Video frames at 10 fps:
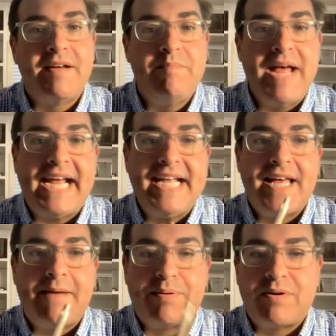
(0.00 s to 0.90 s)
making
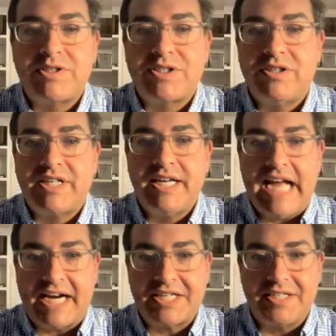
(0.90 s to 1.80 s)
that personal
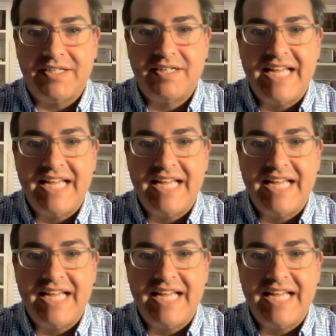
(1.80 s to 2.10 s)
connection.